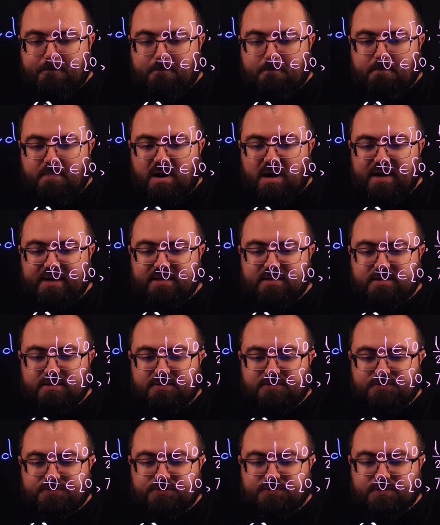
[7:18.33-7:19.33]

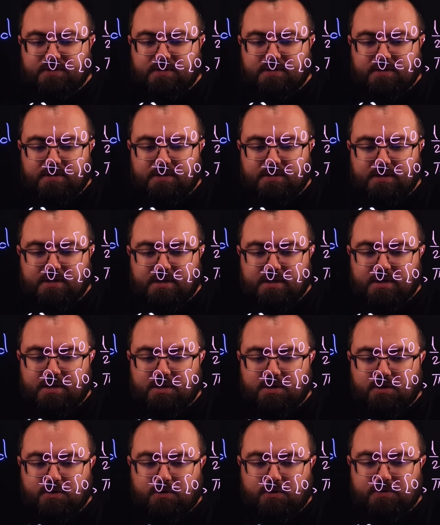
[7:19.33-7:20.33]
minus
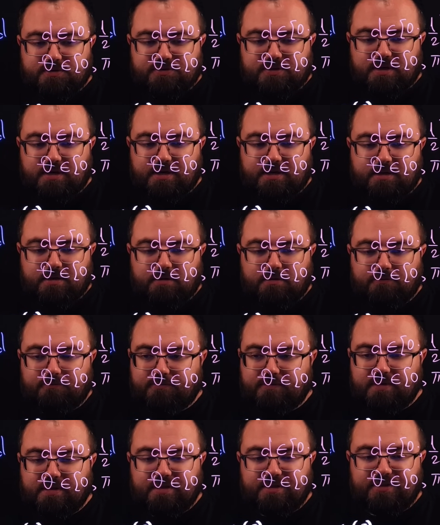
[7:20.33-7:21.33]
cosine
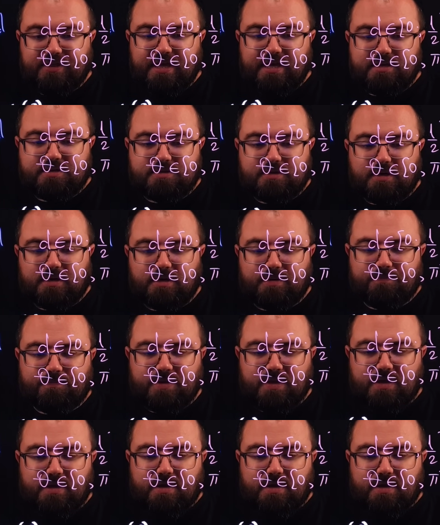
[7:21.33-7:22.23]
of theta,